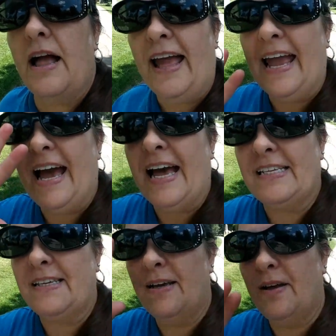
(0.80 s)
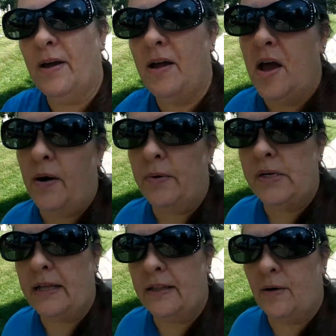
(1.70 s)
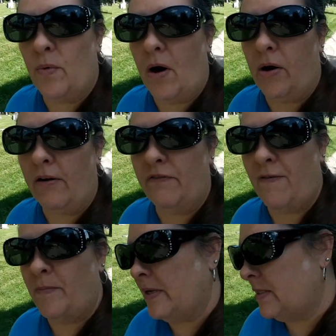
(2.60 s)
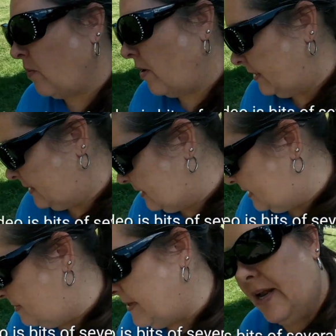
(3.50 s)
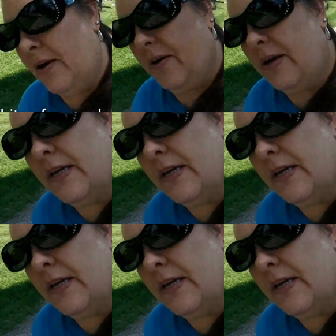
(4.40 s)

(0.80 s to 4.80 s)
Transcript: Hey guys, we're taking a little walk. Our favorite place to walk is the cemetery,